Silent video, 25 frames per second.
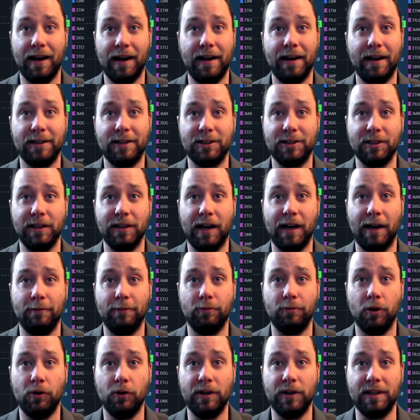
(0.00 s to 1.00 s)
I actually I
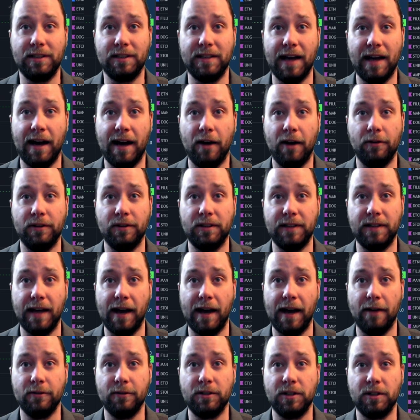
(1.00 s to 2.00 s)
wrote it down
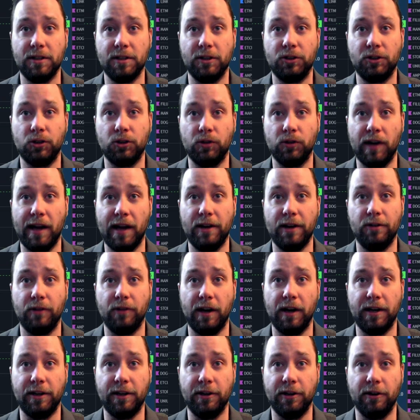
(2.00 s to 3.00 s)
down to the trend
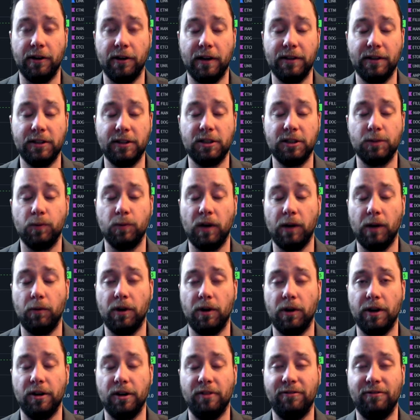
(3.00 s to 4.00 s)
right here, and this is what I
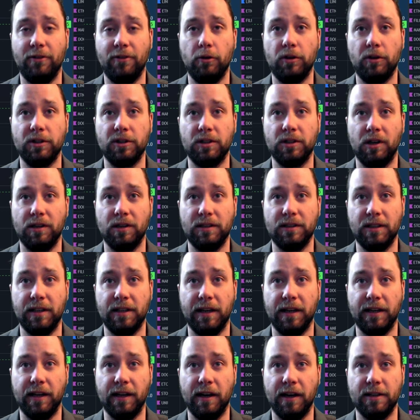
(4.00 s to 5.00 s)
wanted to focus on
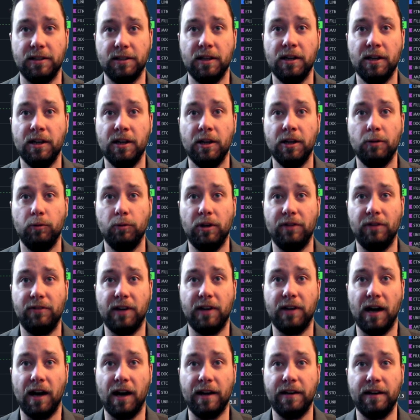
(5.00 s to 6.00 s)
today, guys. We
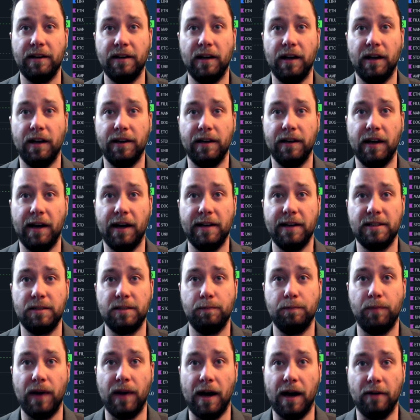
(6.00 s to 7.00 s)
have gotten a
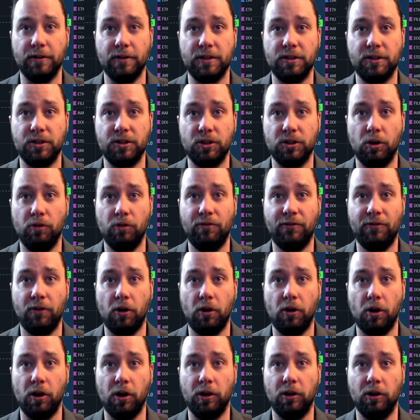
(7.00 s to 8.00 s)
nice bounce so
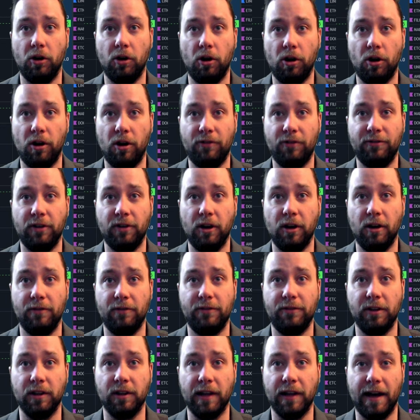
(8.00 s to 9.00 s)
far off
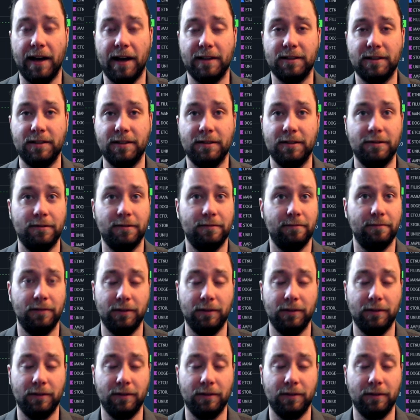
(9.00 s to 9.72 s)
of the last